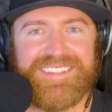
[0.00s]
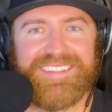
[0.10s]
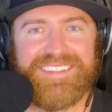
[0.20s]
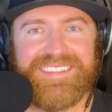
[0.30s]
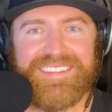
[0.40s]

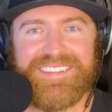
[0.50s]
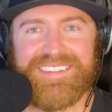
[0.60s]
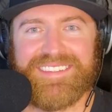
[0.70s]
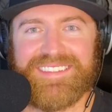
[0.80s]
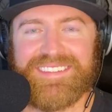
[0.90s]

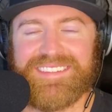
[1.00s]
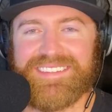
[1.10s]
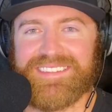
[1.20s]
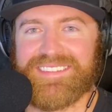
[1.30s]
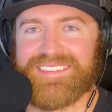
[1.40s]

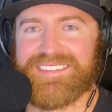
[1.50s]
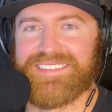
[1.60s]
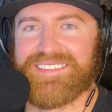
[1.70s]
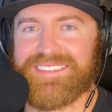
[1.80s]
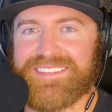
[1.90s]

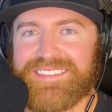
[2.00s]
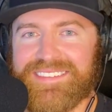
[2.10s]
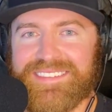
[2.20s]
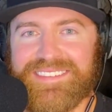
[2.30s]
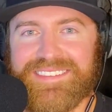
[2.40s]

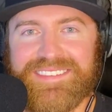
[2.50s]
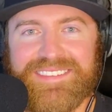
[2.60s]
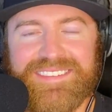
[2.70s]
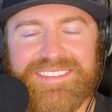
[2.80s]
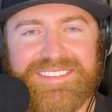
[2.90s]

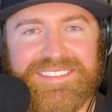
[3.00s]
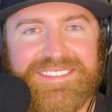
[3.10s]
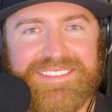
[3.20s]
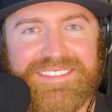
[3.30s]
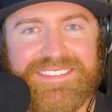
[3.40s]

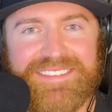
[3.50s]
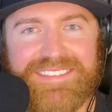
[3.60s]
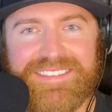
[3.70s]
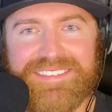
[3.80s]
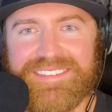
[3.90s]

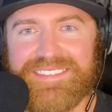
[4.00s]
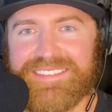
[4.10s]
The person shown says nothing.